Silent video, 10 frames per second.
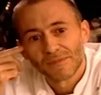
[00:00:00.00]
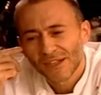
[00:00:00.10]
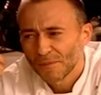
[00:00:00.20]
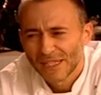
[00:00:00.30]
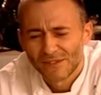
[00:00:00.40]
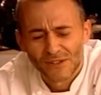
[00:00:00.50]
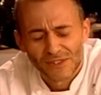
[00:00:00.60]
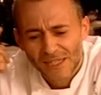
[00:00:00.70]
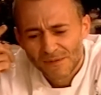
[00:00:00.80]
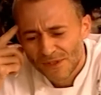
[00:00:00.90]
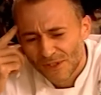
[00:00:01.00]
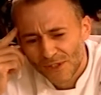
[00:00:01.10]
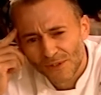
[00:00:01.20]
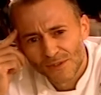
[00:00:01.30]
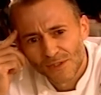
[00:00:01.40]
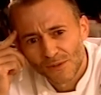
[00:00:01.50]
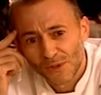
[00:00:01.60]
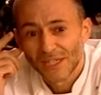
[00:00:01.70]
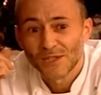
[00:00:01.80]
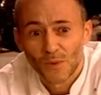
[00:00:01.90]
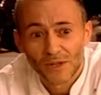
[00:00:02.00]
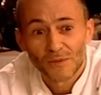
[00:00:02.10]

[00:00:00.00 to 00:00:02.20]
I can't believe you got the names of the dogs, or at least one of them.